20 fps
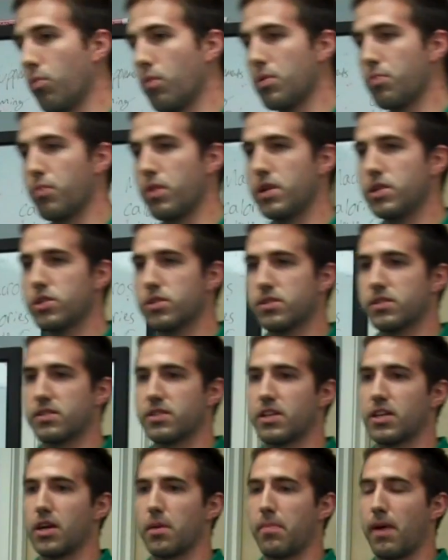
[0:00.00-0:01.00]
when we just
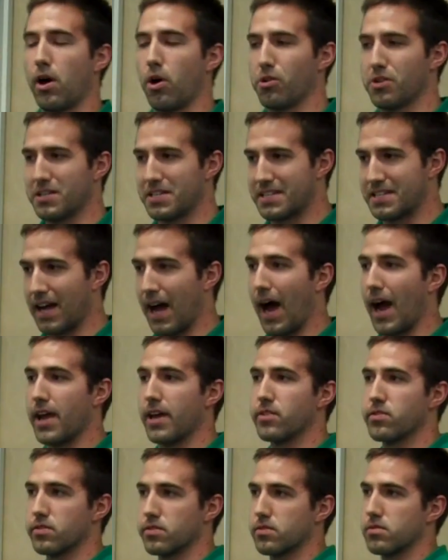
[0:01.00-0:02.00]
think about
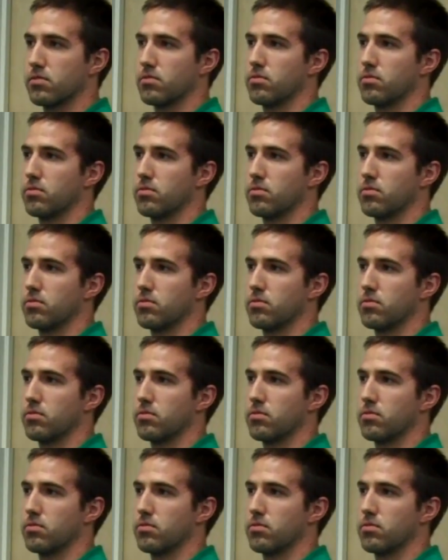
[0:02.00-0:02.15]
diets,